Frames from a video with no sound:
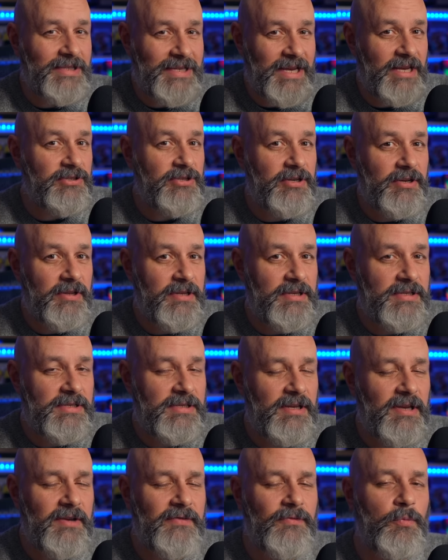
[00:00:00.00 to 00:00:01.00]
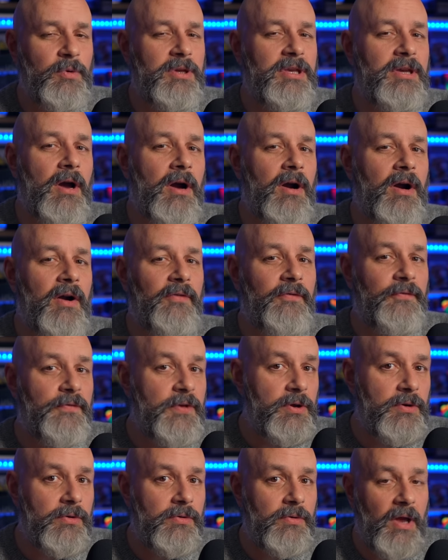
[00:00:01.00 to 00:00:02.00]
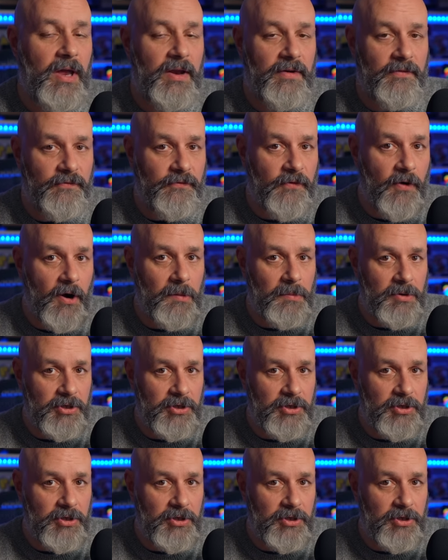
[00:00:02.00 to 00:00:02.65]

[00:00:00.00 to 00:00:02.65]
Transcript: attention to this stuff, we are few and far